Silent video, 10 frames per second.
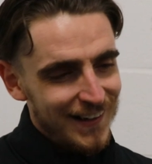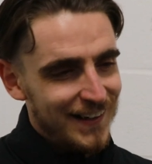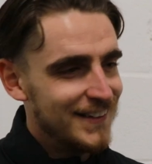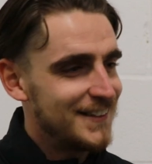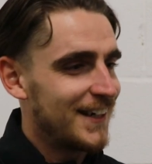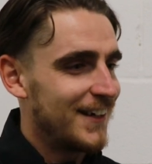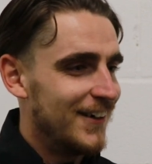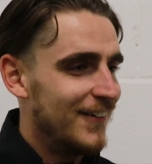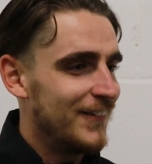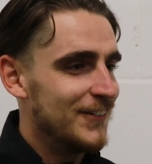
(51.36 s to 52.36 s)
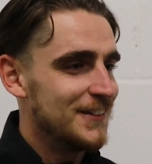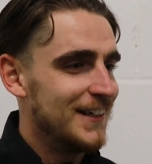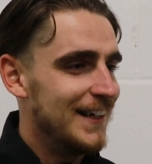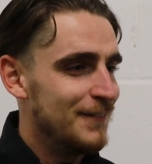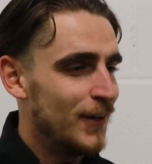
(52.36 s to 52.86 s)
in the second half, it was
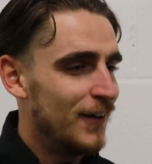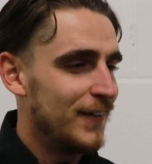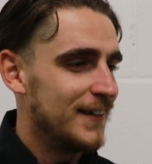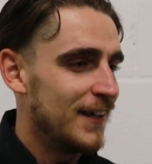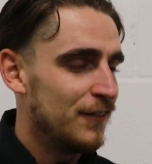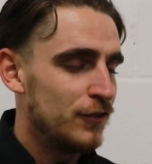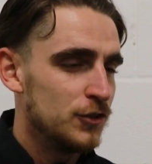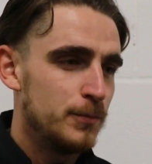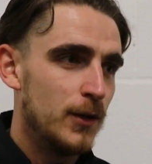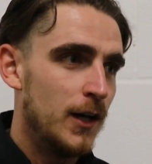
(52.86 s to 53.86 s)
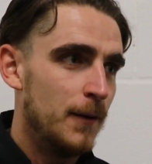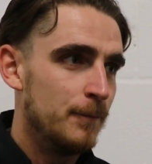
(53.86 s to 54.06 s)
nearly a perfect day for us. But